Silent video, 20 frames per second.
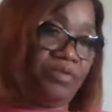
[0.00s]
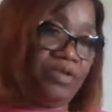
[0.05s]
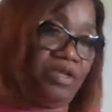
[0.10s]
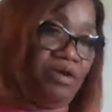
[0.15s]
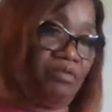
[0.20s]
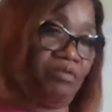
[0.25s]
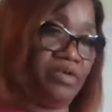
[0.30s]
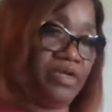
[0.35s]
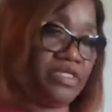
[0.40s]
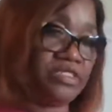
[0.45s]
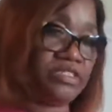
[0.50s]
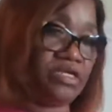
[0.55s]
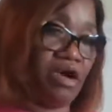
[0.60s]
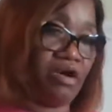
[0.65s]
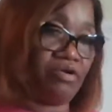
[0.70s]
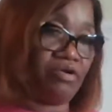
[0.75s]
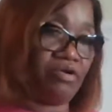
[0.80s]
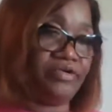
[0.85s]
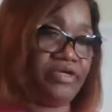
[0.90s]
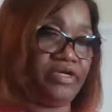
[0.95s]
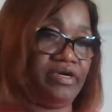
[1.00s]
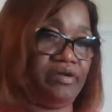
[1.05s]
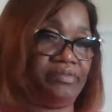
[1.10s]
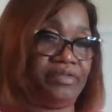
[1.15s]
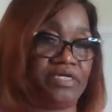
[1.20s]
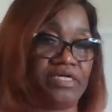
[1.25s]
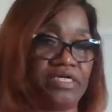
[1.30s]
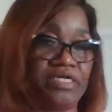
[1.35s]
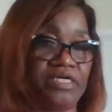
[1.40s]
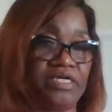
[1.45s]
we don't want to talk on here
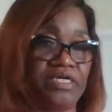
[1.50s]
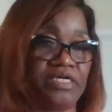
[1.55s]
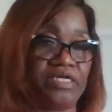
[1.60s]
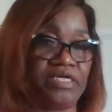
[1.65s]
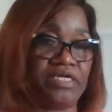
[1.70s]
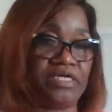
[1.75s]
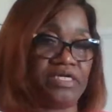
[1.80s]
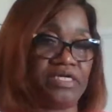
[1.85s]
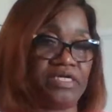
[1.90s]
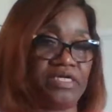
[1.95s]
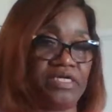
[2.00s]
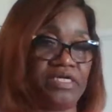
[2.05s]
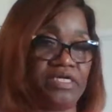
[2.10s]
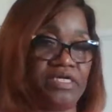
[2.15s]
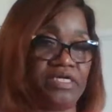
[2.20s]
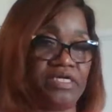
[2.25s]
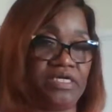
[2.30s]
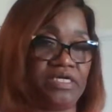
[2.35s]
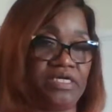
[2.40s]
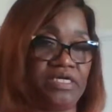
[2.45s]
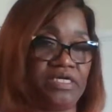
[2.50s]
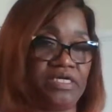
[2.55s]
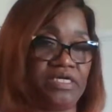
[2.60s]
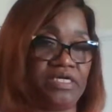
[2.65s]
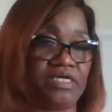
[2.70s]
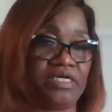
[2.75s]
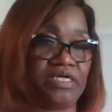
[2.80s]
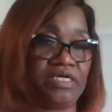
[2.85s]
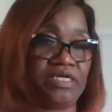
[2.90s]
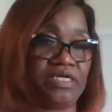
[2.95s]
because this is a
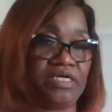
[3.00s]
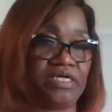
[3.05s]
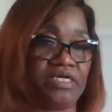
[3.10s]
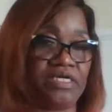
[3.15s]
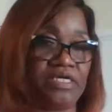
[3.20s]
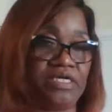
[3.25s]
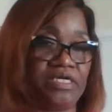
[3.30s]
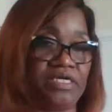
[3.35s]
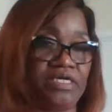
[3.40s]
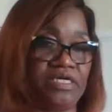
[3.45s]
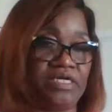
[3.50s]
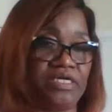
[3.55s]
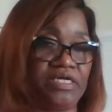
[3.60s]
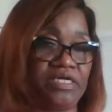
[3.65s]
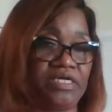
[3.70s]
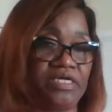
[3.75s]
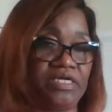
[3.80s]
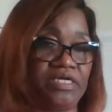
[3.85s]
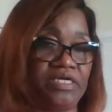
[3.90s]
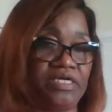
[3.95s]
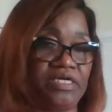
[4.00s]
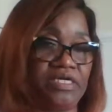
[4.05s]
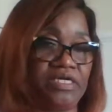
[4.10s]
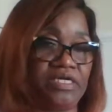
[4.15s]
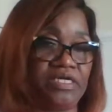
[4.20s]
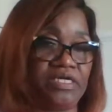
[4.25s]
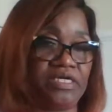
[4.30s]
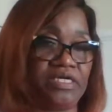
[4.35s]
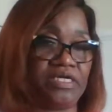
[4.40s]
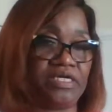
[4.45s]
public space. But what
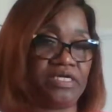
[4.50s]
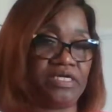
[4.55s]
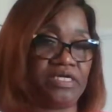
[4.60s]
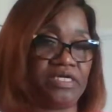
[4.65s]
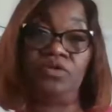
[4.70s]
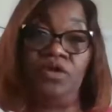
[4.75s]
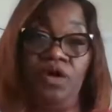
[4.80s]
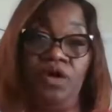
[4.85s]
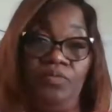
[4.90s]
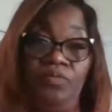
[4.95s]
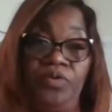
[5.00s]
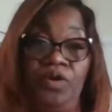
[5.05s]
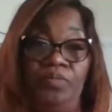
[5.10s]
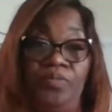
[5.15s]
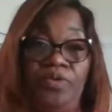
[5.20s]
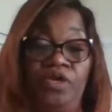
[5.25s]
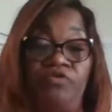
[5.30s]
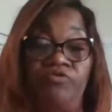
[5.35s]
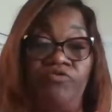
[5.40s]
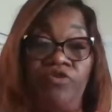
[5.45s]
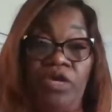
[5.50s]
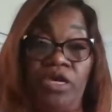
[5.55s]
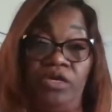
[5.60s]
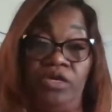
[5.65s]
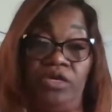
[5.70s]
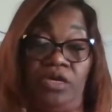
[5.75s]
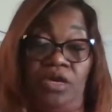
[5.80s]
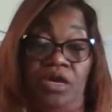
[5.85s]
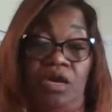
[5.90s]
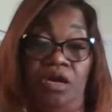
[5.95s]
I'm going to be doing, we're going to
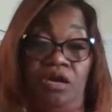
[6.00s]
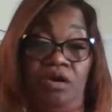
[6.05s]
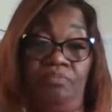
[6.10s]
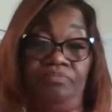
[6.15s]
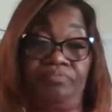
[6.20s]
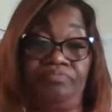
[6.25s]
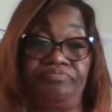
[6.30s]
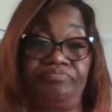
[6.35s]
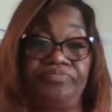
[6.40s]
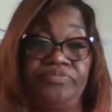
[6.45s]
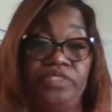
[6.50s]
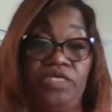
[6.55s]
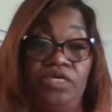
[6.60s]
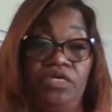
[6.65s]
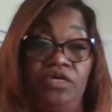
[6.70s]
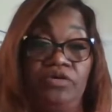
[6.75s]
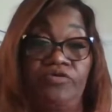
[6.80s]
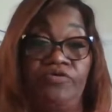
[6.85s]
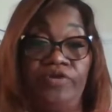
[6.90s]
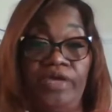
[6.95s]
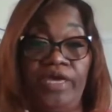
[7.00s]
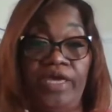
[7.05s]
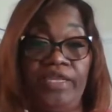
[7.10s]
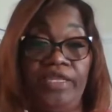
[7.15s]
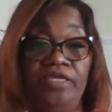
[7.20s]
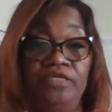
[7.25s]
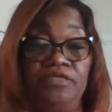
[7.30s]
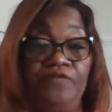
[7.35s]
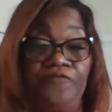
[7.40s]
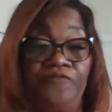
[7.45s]
be
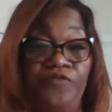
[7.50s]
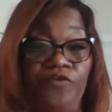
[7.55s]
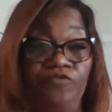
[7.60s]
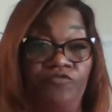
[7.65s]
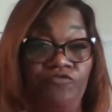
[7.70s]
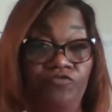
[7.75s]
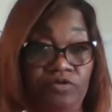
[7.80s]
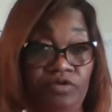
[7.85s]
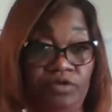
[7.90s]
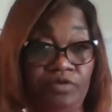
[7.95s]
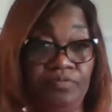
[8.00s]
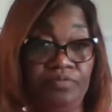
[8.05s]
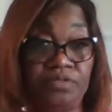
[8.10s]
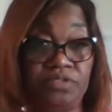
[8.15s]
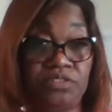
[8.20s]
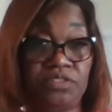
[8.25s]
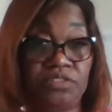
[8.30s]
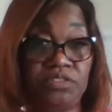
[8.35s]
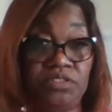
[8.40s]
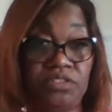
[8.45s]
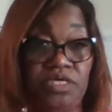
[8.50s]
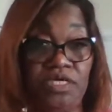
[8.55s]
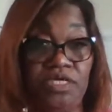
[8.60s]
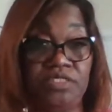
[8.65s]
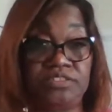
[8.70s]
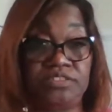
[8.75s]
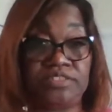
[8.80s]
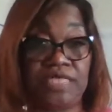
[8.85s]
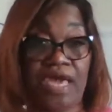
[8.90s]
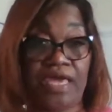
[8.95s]
creating different rooms
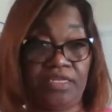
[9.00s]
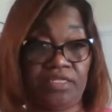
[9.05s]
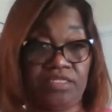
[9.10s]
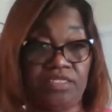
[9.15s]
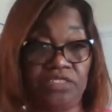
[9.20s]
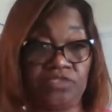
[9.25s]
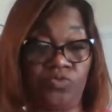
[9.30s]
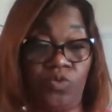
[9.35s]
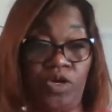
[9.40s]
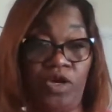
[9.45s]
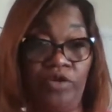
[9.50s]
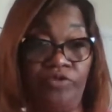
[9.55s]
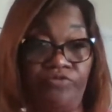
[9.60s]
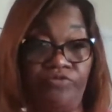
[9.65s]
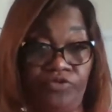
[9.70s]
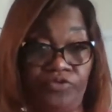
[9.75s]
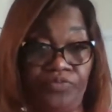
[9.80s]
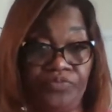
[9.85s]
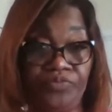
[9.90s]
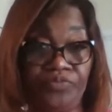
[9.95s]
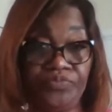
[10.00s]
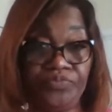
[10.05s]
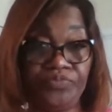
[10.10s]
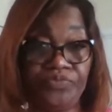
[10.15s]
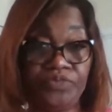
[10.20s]
inside of this one group.